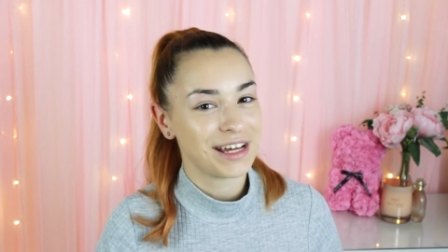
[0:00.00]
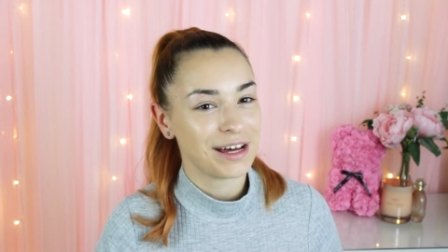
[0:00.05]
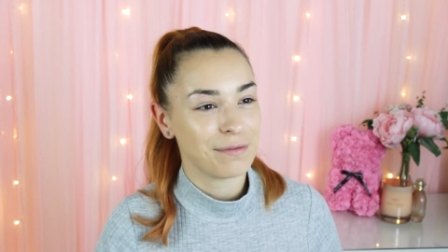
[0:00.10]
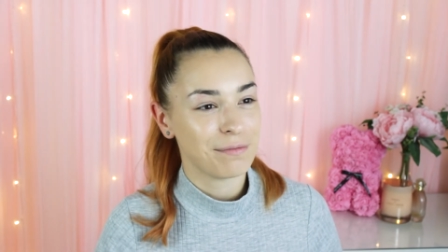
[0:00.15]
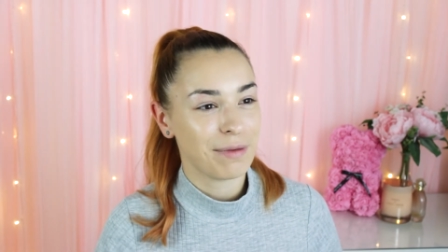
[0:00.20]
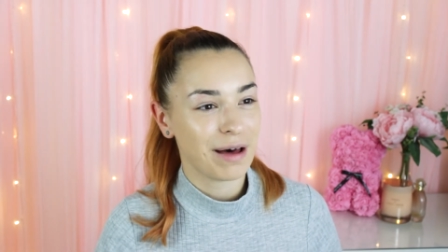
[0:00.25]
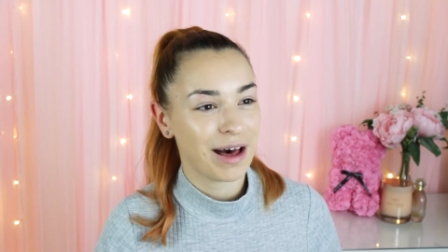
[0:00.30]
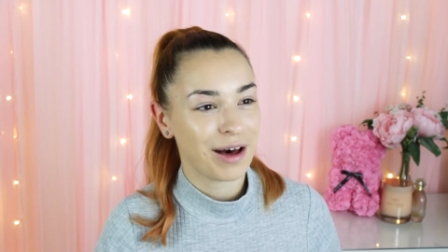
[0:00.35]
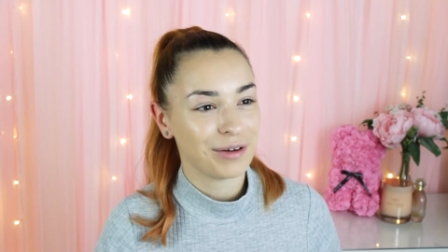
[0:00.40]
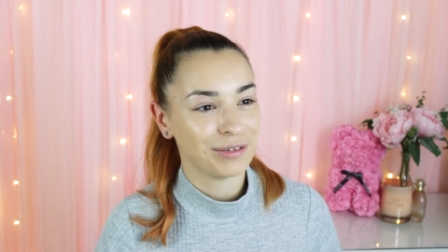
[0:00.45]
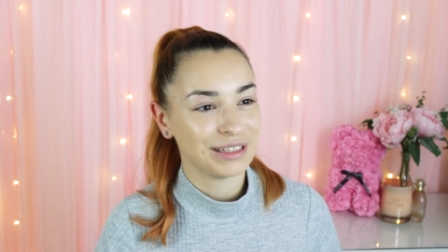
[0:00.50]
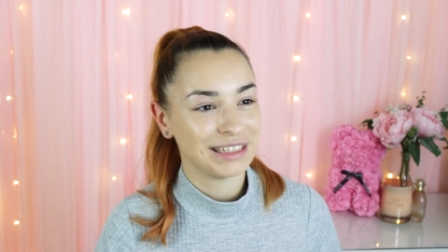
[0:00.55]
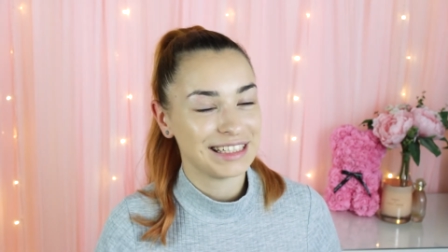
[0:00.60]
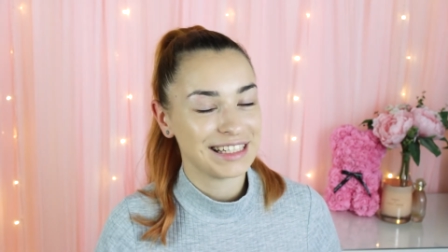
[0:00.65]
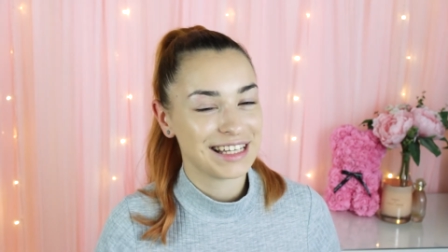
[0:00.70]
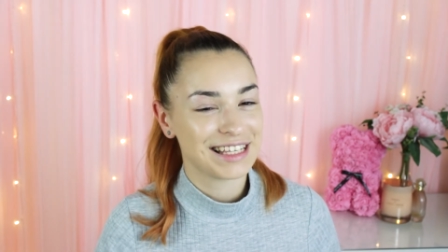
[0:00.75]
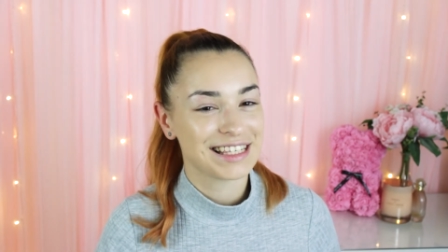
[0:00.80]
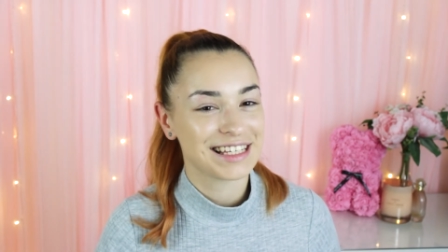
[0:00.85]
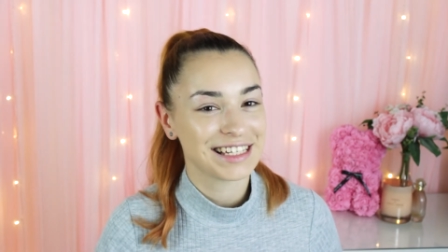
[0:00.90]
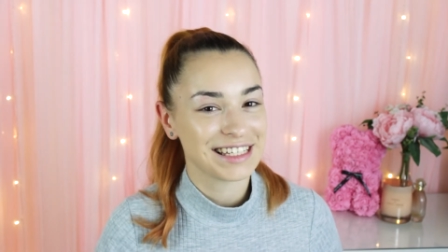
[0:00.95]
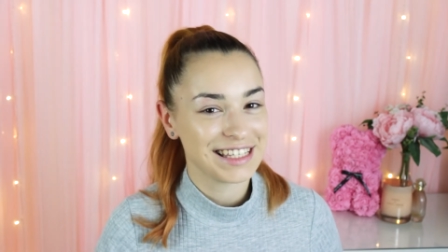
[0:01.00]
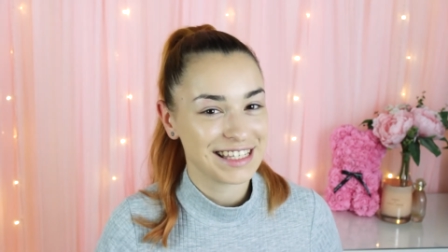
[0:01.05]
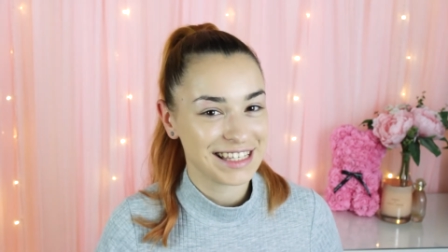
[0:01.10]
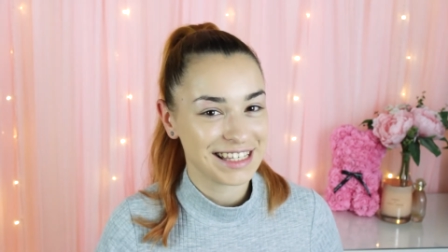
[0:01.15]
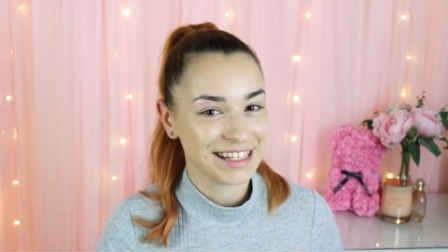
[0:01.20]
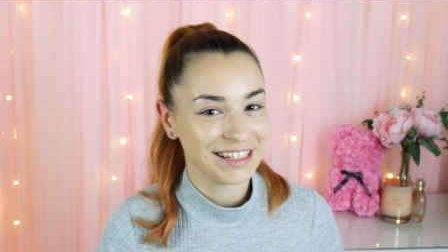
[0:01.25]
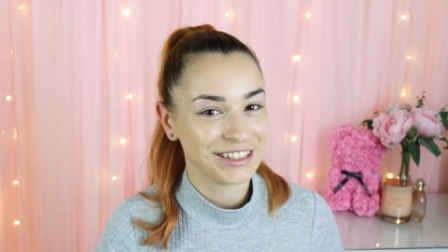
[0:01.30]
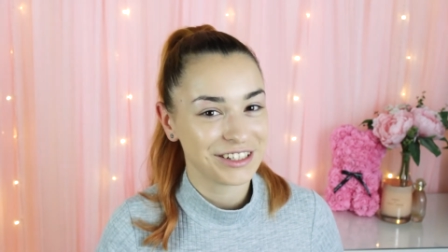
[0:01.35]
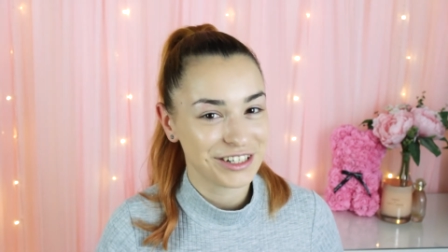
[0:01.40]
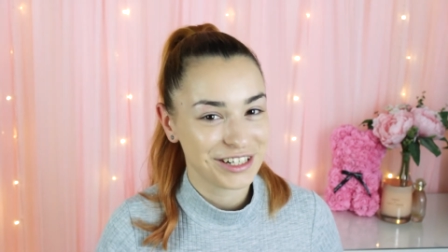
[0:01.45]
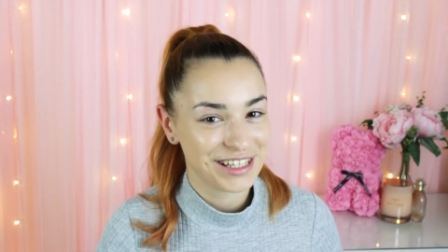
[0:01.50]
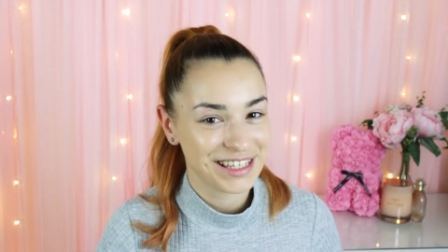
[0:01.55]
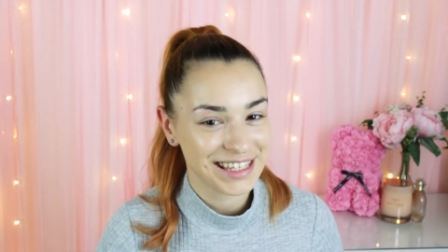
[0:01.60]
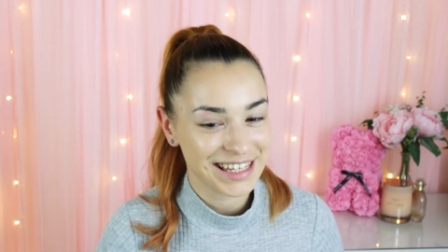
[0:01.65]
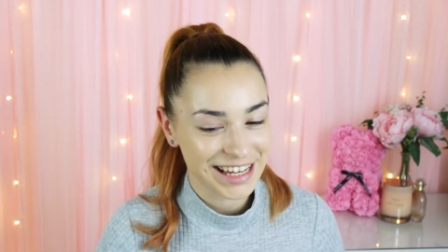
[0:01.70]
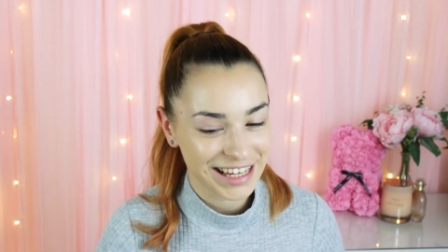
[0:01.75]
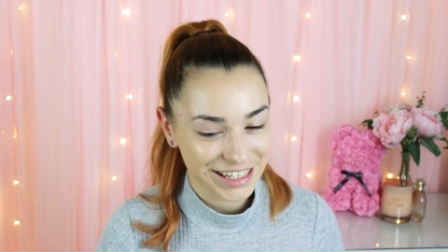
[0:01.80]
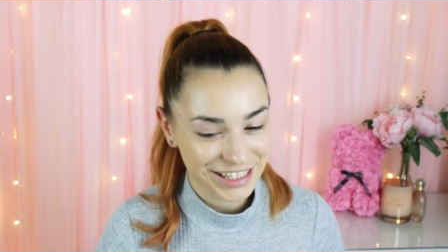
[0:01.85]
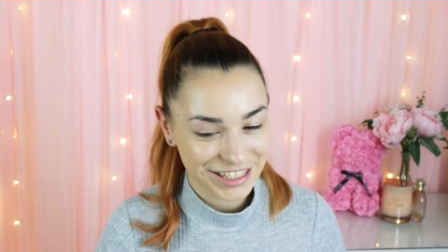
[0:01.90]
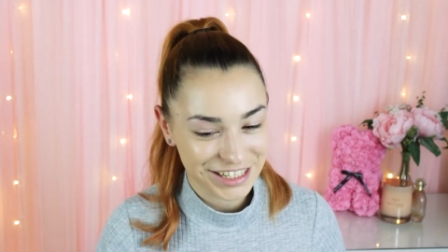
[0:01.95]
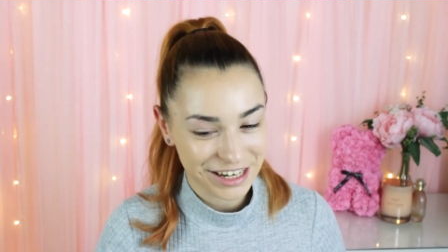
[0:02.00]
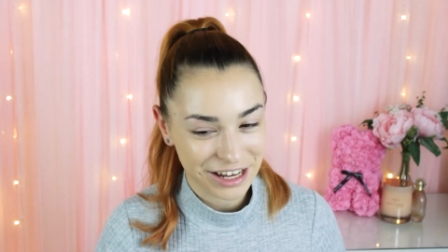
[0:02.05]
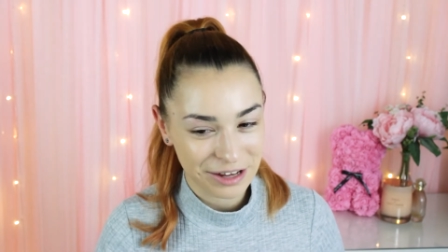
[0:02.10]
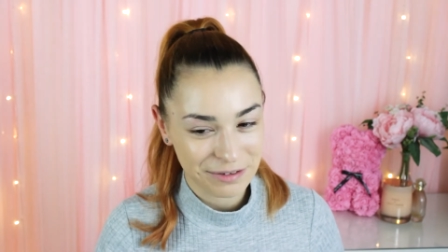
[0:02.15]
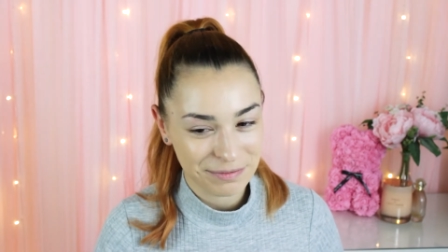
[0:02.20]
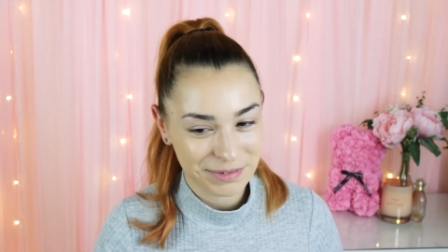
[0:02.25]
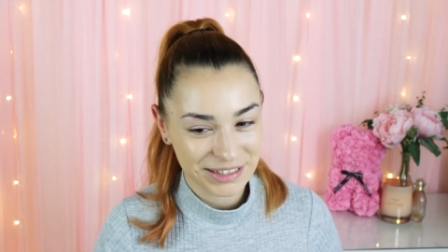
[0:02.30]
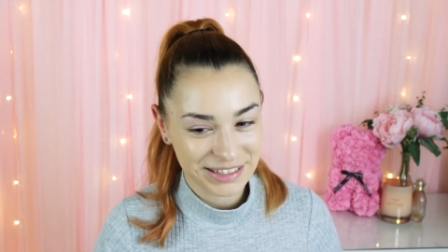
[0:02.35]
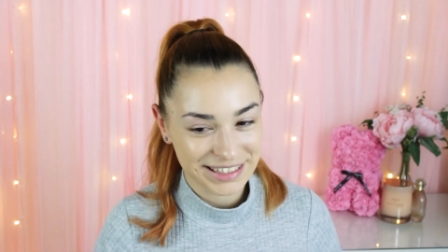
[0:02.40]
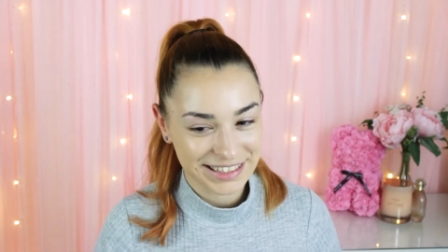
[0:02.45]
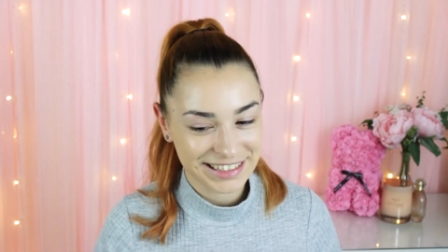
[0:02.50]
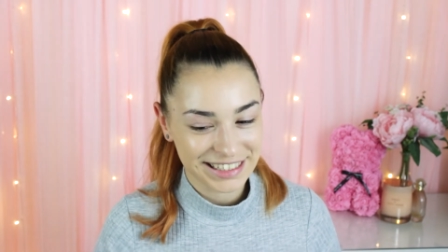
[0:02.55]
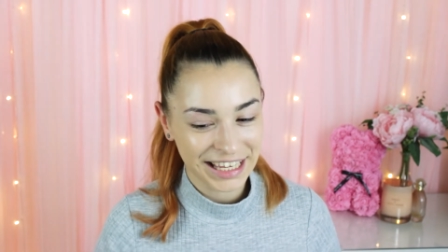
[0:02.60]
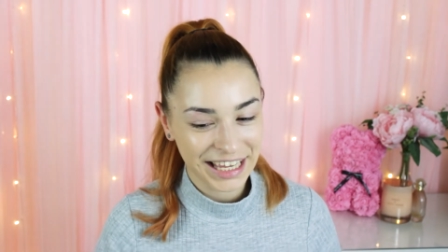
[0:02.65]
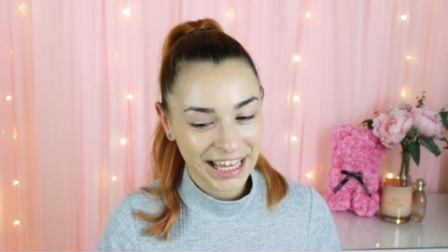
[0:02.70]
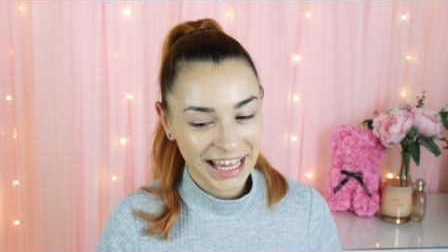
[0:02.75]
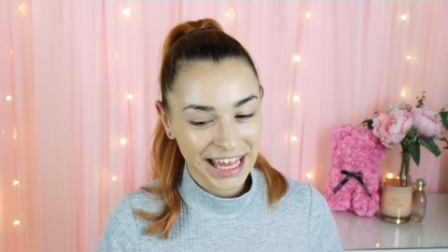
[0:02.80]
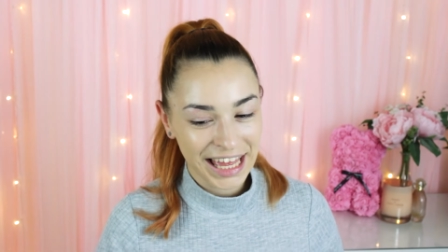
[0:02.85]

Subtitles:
about this concealer stage. I mean,